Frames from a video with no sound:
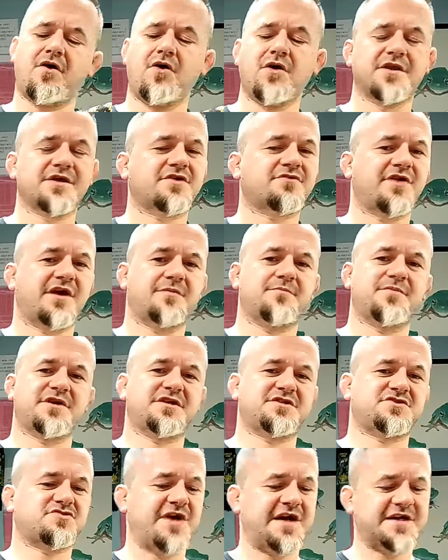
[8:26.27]
All
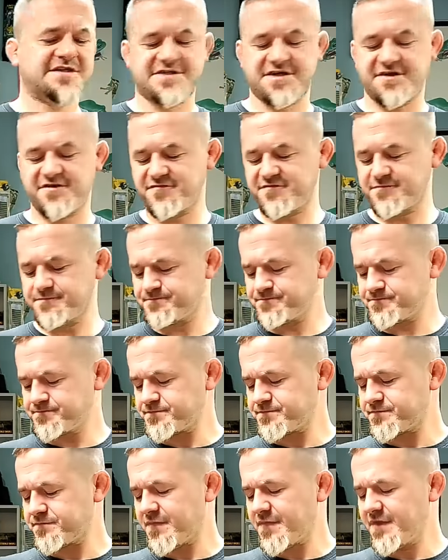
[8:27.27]
incredibly attractive.
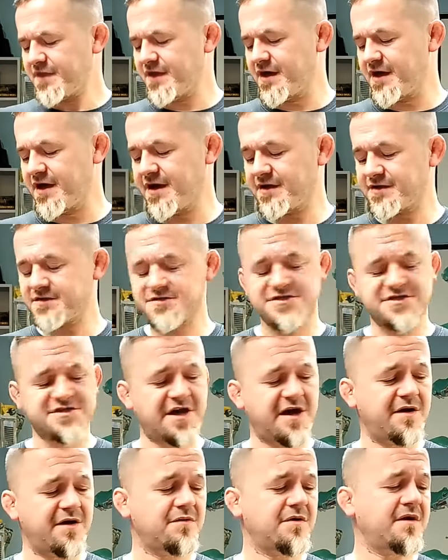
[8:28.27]

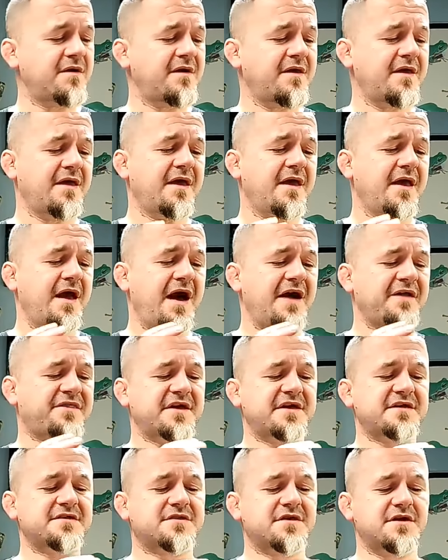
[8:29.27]
So I
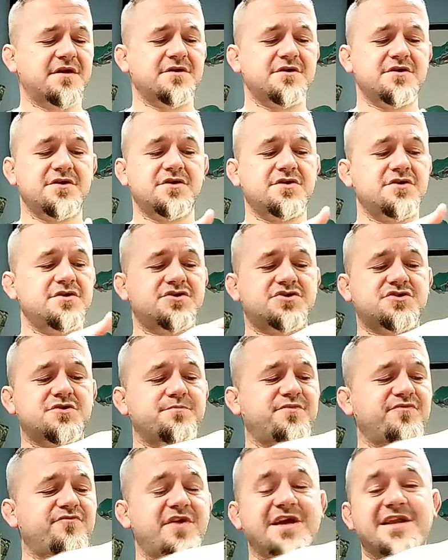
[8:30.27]
think that you
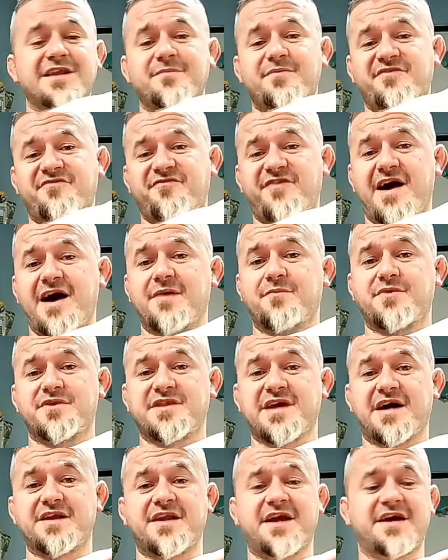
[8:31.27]
should really be fine
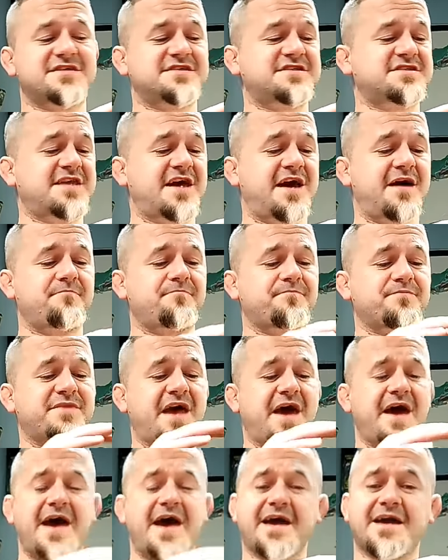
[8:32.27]
with that next step.
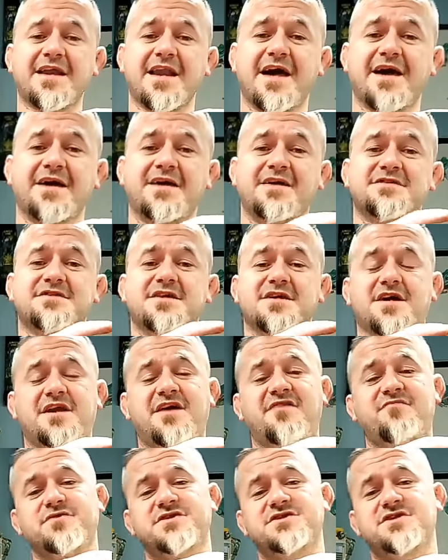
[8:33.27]
They're egg layers. They're
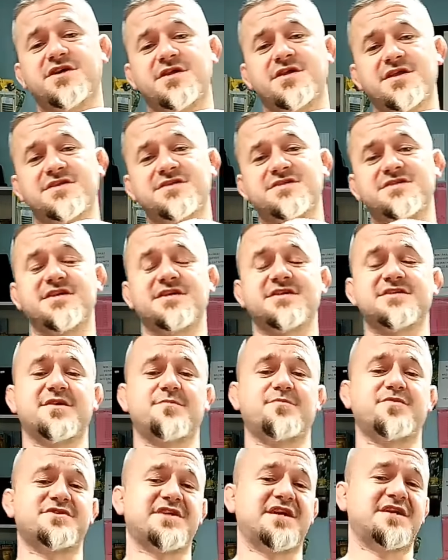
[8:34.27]
going to have maternal
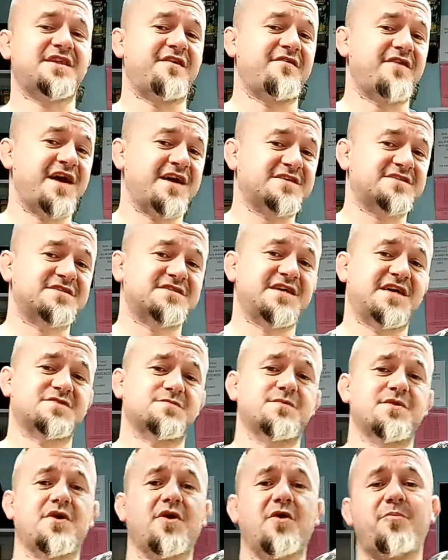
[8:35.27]
instincts. They protect their eggs.
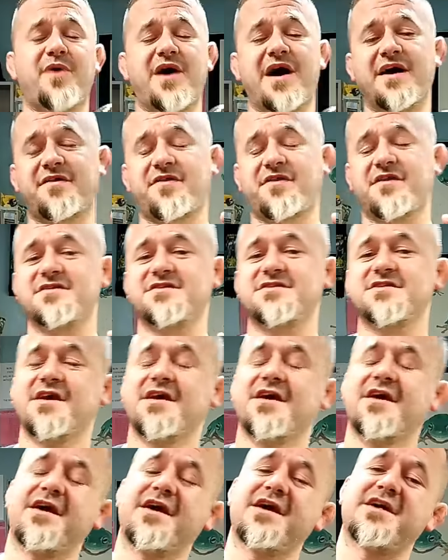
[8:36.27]
As with all
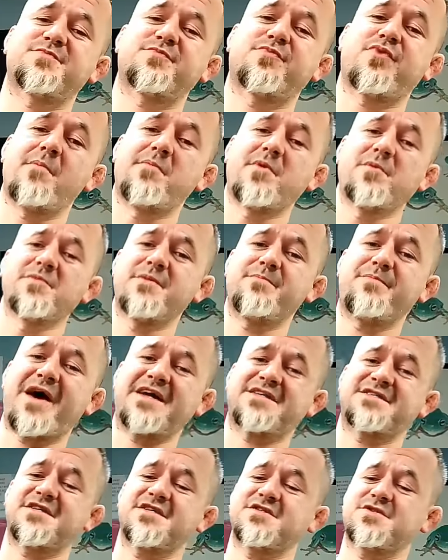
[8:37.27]
pythons, it's probably
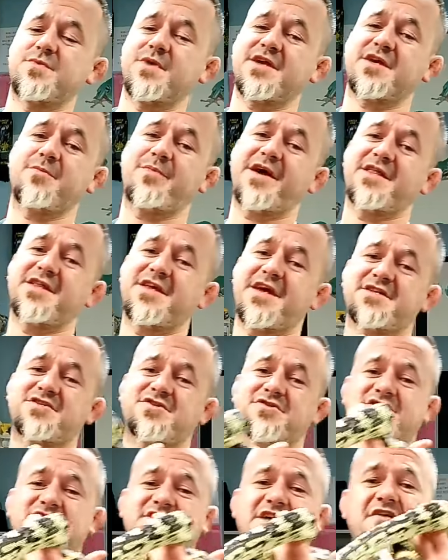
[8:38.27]
better to incubate the
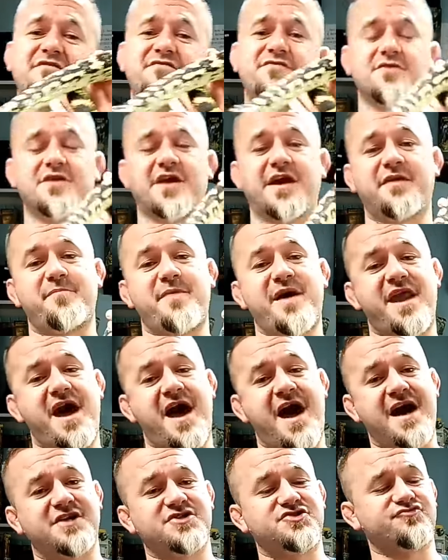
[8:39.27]
eggs yourself. You'll get a
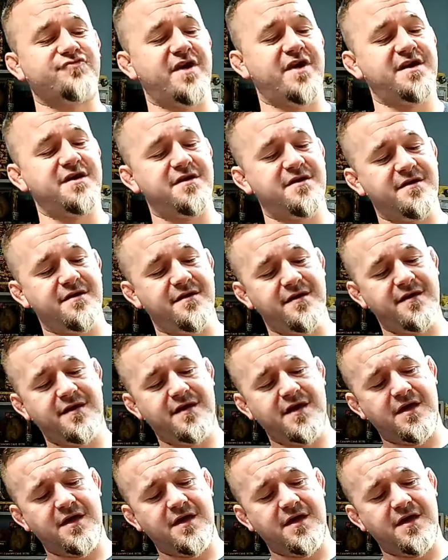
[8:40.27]
better hatch rate.